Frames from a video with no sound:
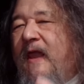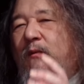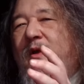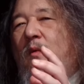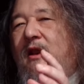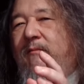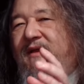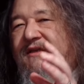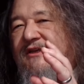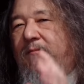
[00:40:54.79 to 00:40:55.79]
And we want
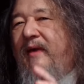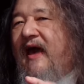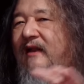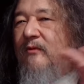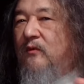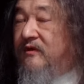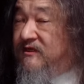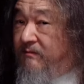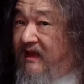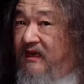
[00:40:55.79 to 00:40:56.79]
to be as compatible with
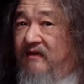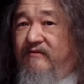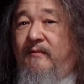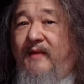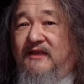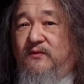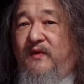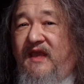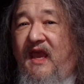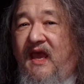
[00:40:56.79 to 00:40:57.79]
as many of them as
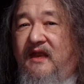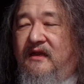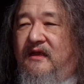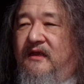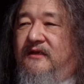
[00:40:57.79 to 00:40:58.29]
we can